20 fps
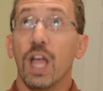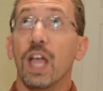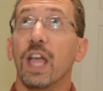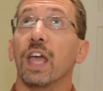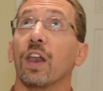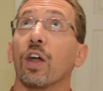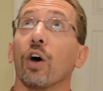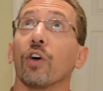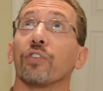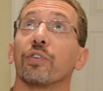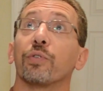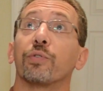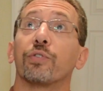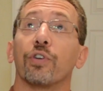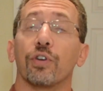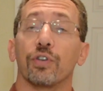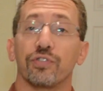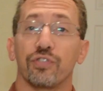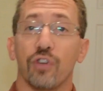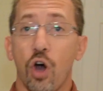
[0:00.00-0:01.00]
It also
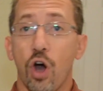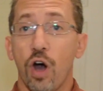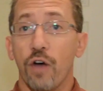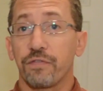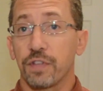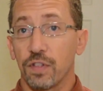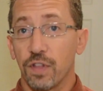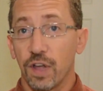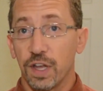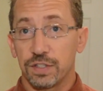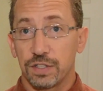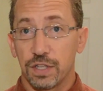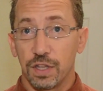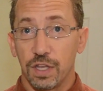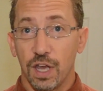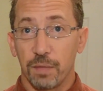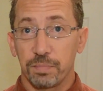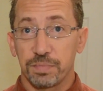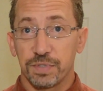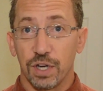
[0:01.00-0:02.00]
turns off the lights in
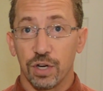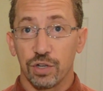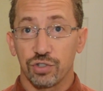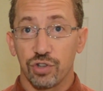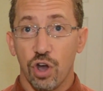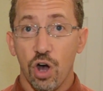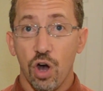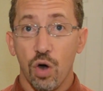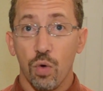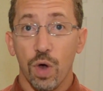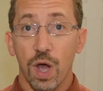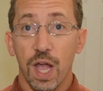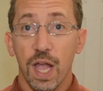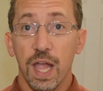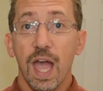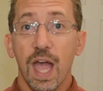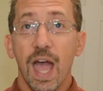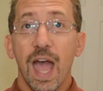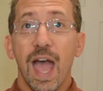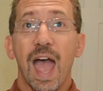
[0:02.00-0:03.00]
the upstairs
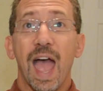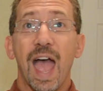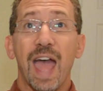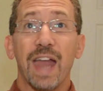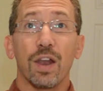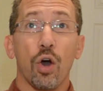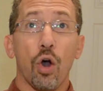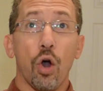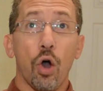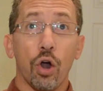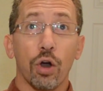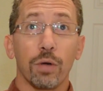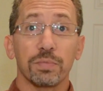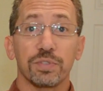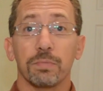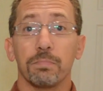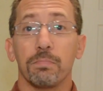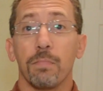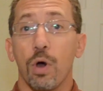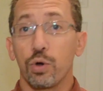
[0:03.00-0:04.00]
hallway and arms
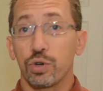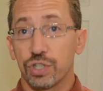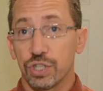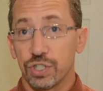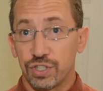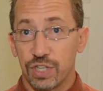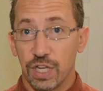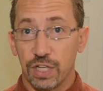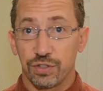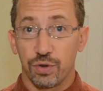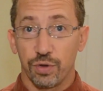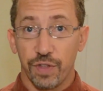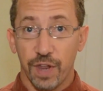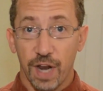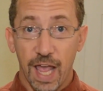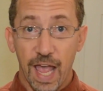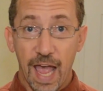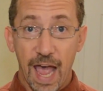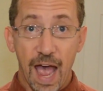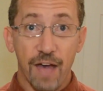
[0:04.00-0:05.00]
a motion sensor that
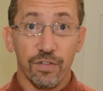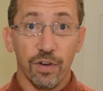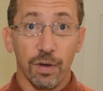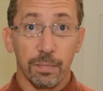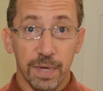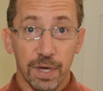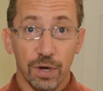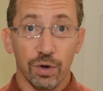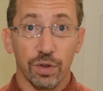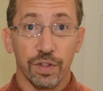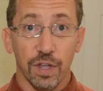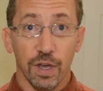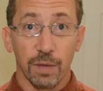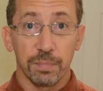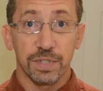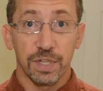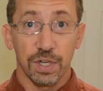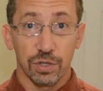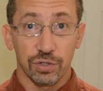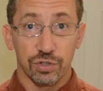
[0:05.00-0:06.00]
I have up here in the
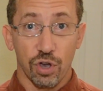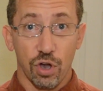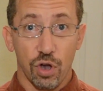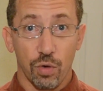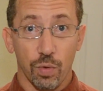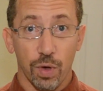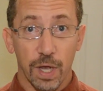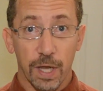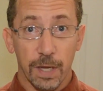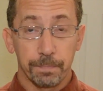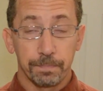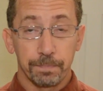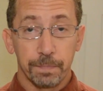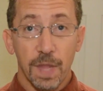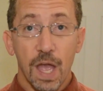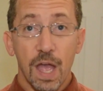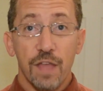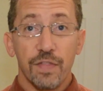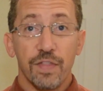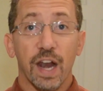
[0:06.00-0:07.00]
upstairs hallway.
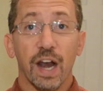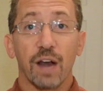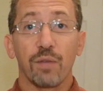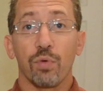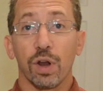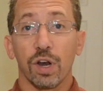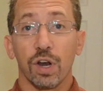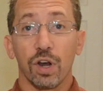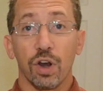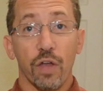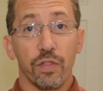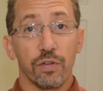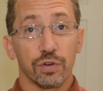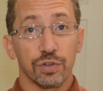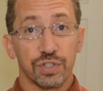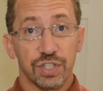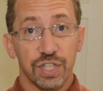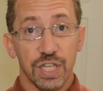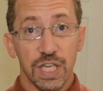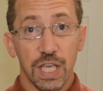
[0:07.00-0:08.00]
Then I run another
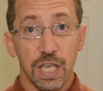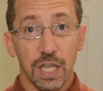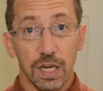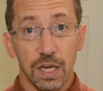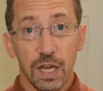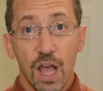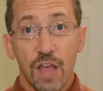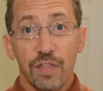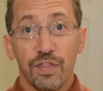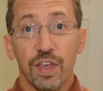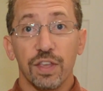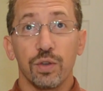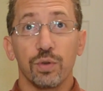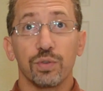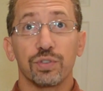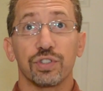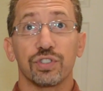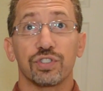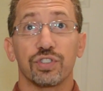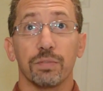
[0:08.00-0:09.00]
scene that
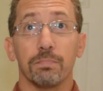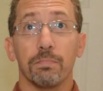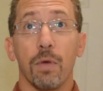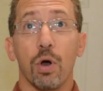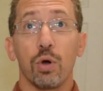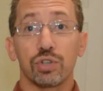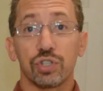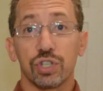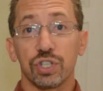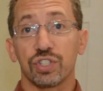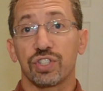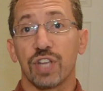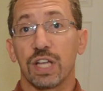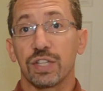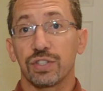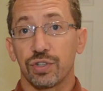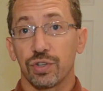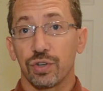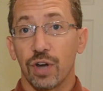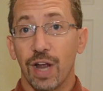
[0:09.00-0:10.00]
uses the motion
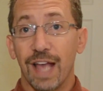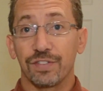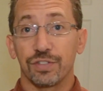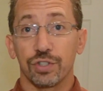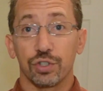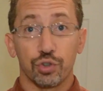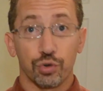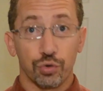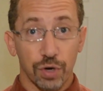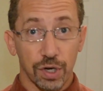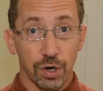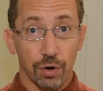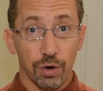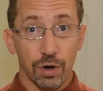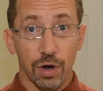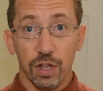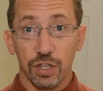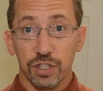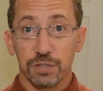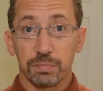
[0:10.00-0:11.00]
sensor as a trigger, and
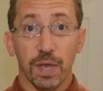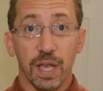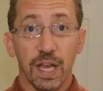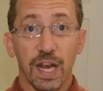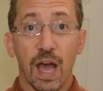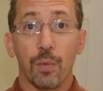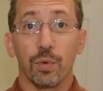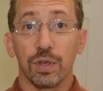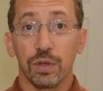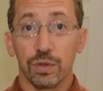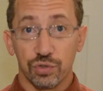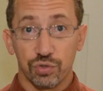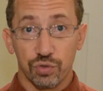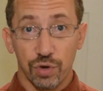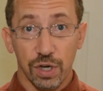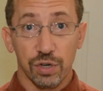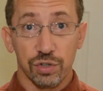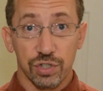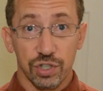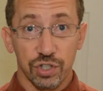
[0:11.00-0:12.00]
I'll explain how we use
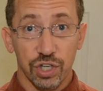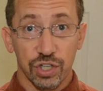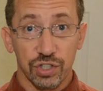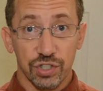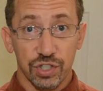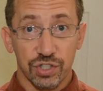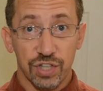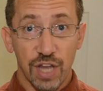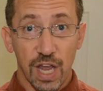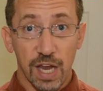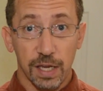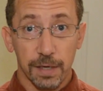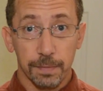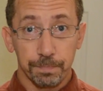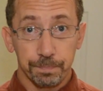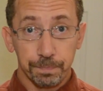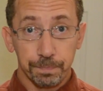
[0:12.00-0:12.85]
triggers in just a second.